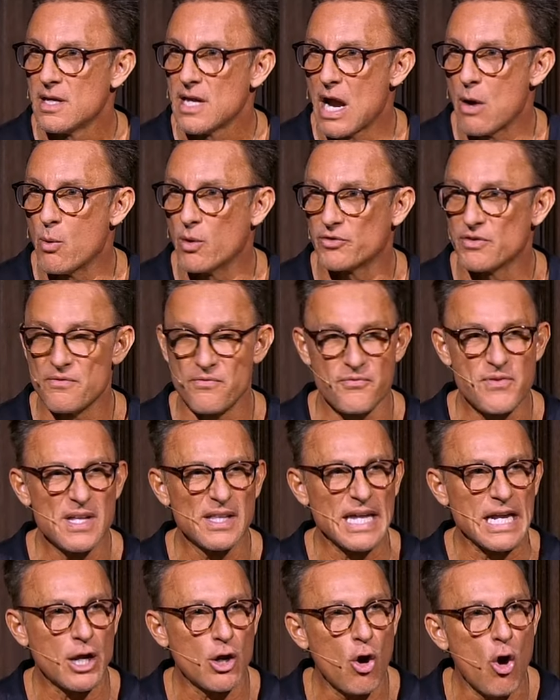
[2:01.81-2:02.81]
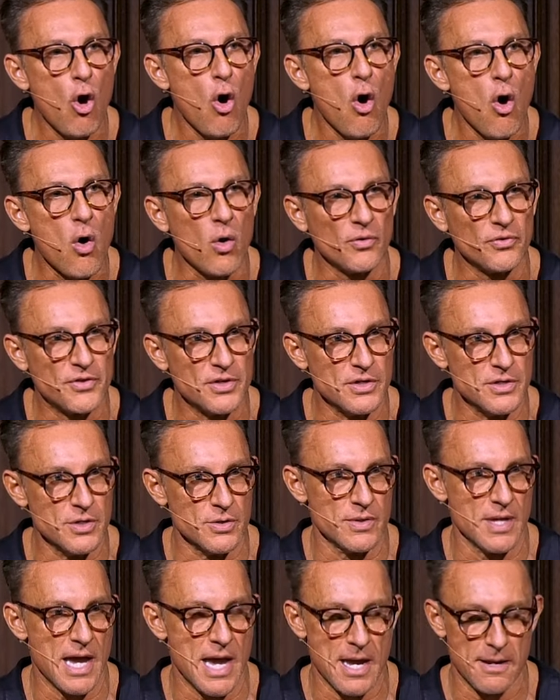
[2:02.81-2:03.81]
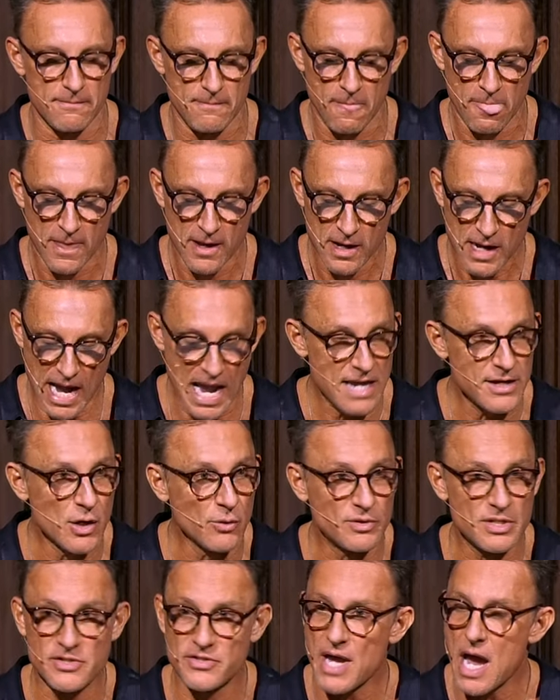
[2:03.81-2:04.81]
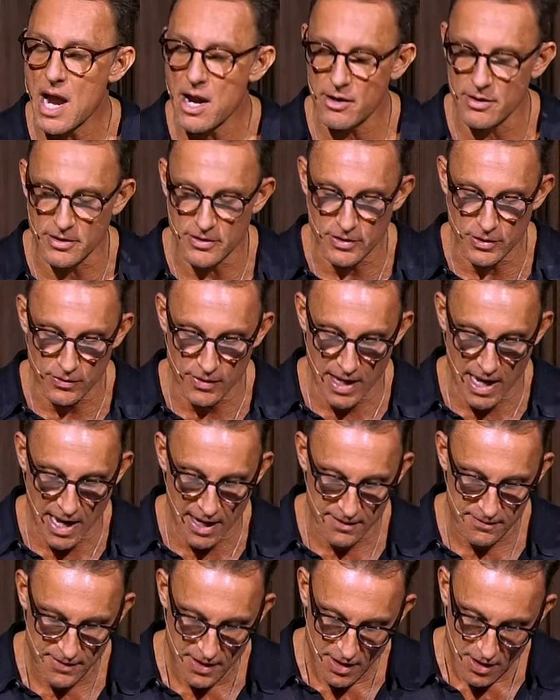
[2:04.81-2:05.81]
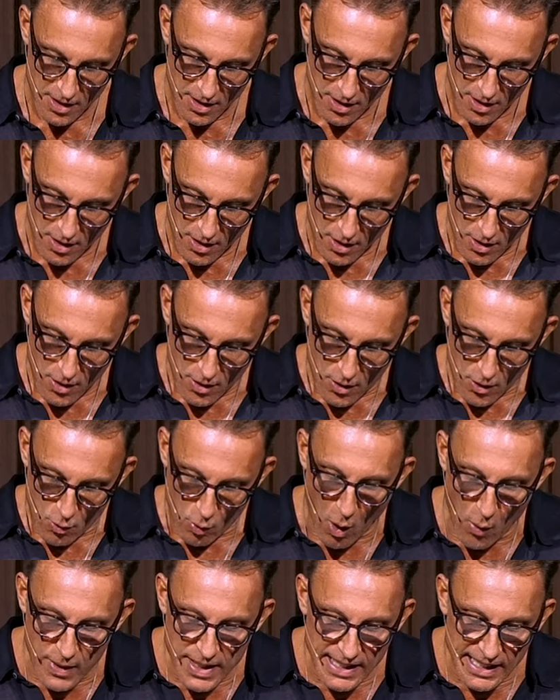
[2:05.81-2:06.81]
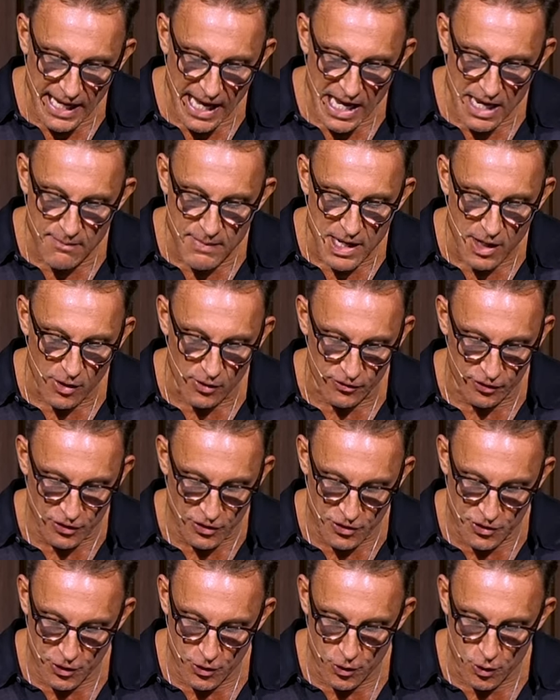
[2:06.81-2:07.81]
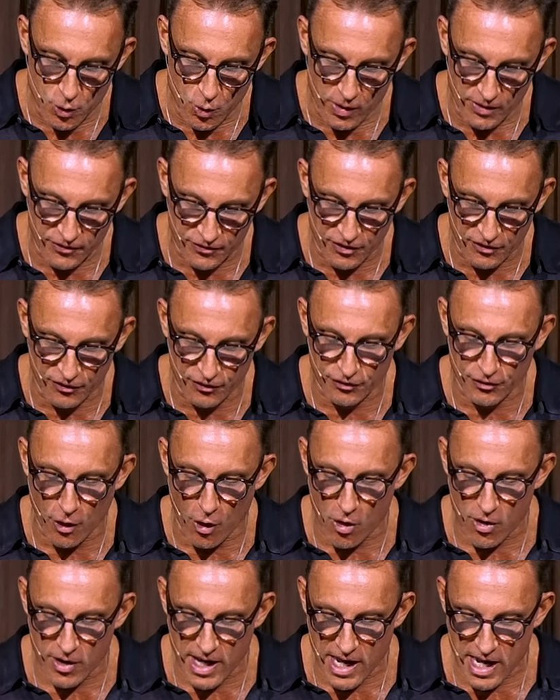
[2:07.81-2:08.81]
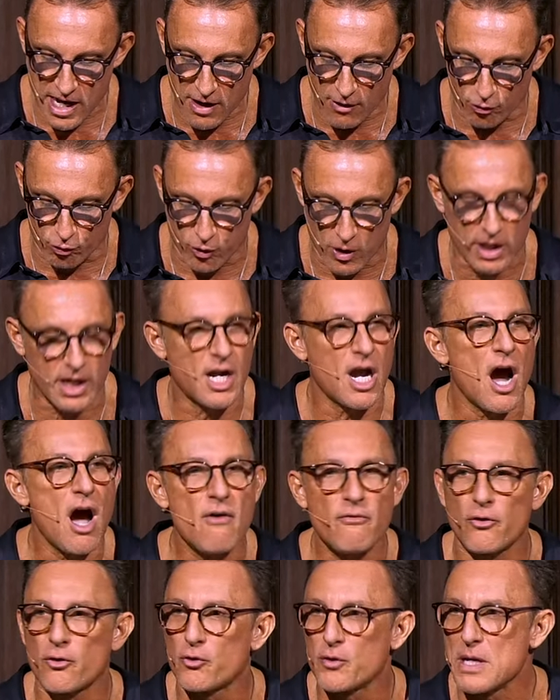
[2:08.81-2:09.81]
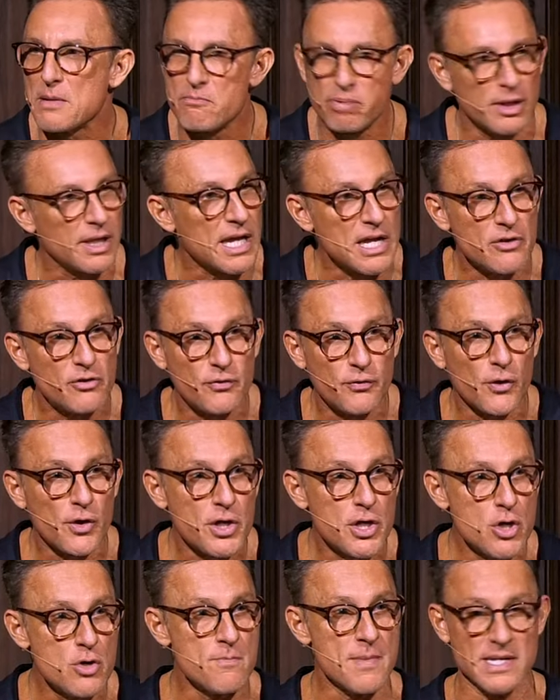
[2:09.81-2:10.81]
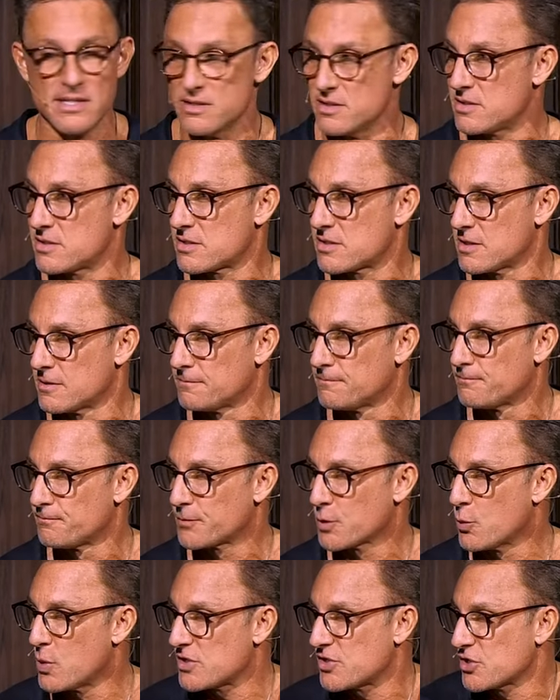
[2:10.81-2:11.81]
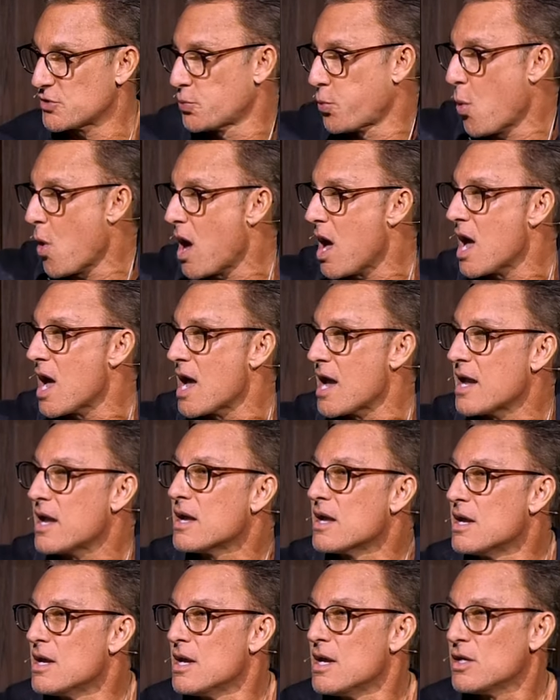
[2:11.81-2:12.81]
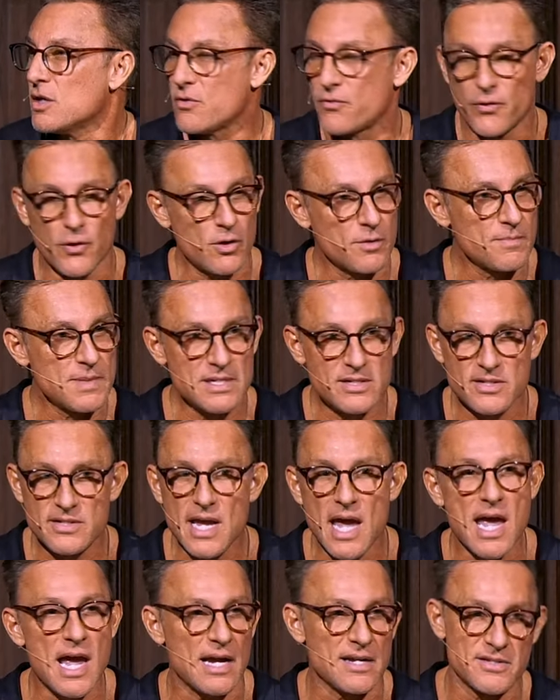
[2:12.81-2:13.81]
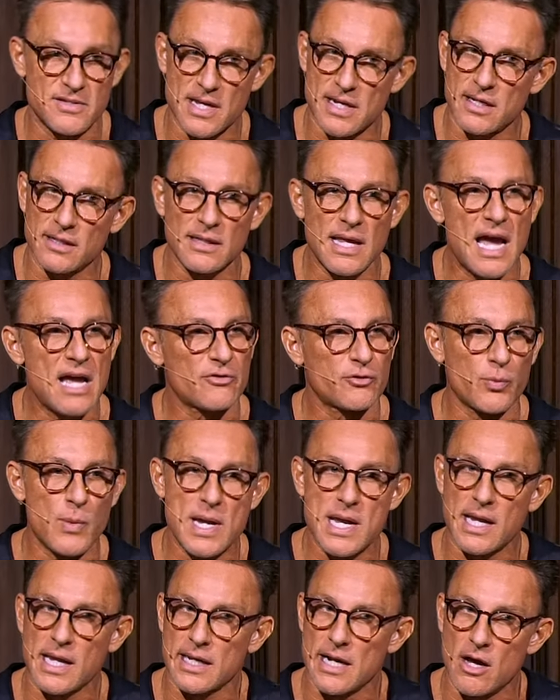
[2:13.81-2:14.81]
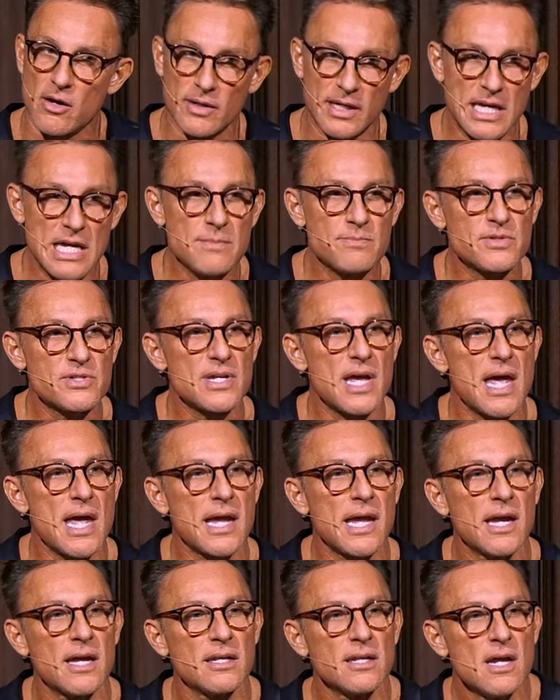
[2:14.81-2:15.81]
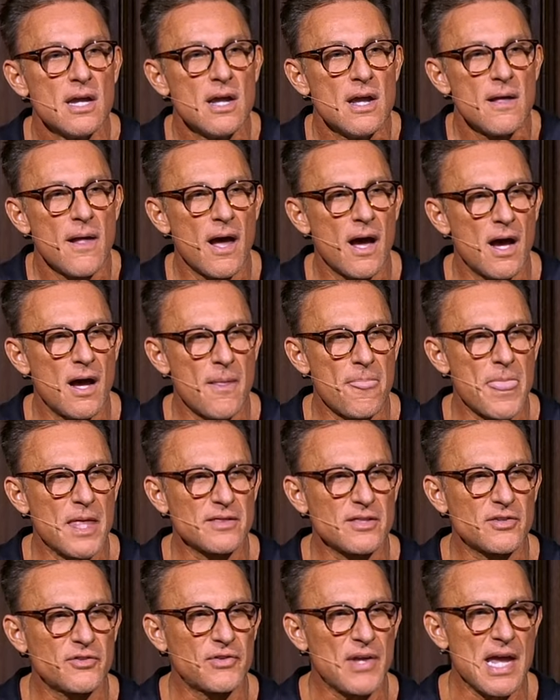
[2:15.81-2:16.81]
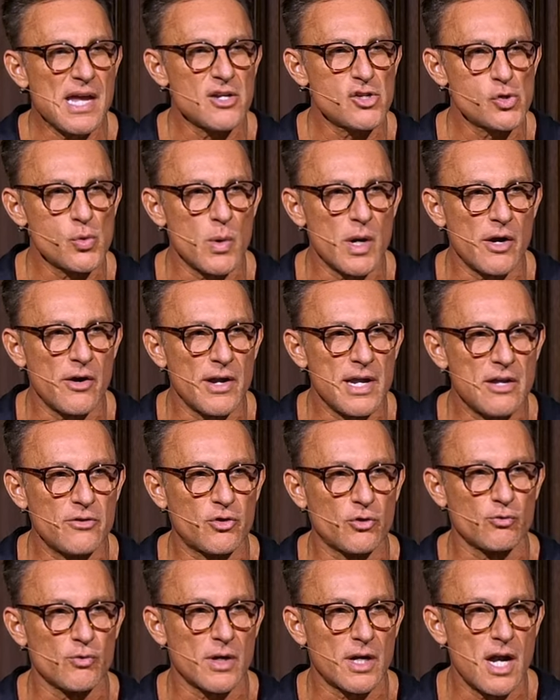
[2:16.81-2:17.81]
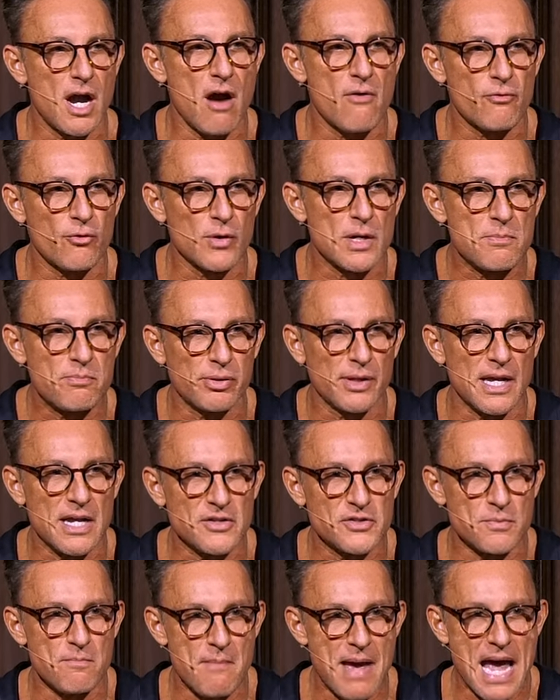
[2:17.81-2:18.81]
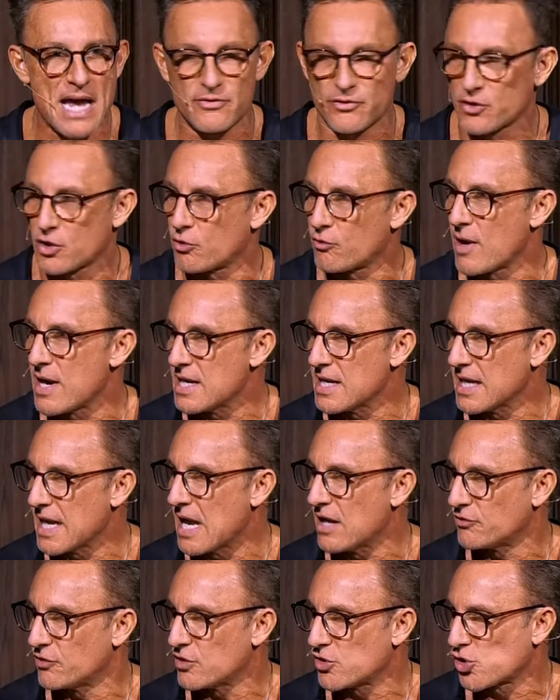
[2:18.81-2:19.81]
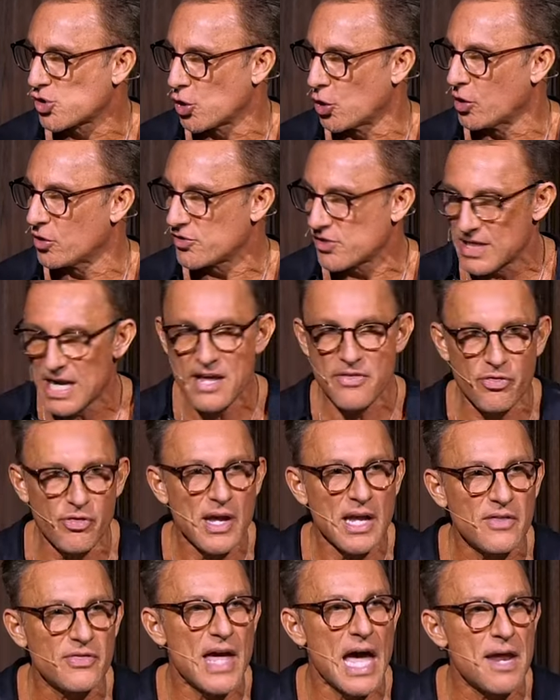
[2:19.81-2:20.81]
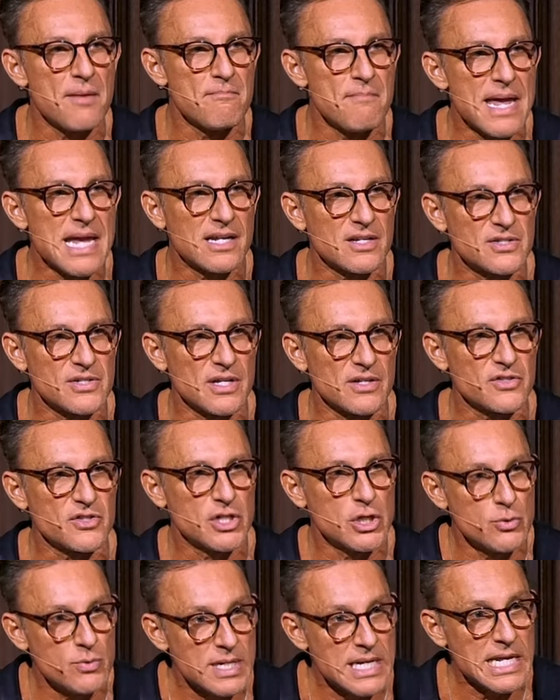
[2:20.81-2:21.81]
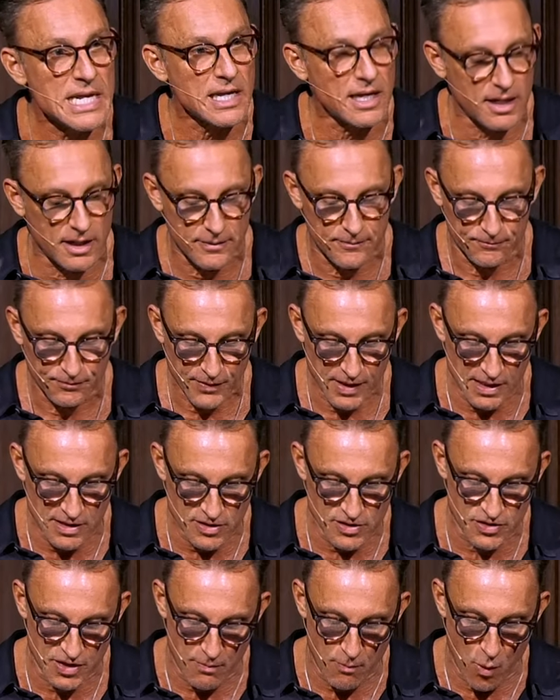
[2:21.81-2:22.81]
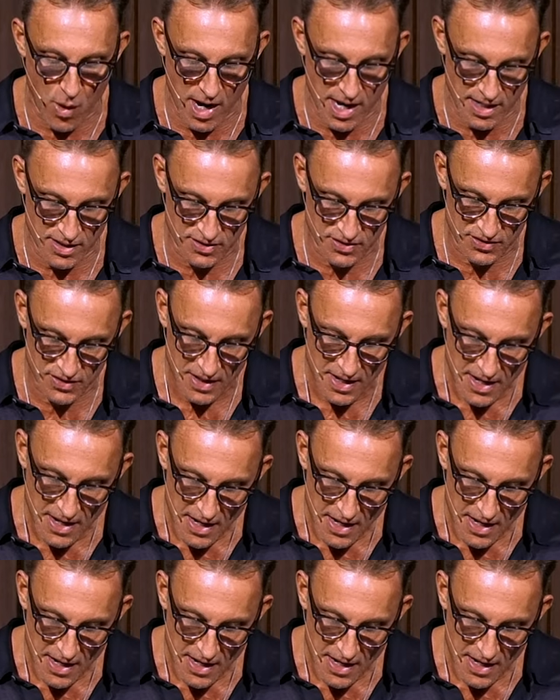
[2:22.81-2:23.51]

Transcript: I wasn't feeling called to do that. I had no desire to do that. What we came here to do was to start a recovery place for humans. Which is why you've heard me say, I said it last week and I'll keep saying it, uh, that the sanctuary is a recovery place masquerading as a church. And I think that makes us unique in some ways.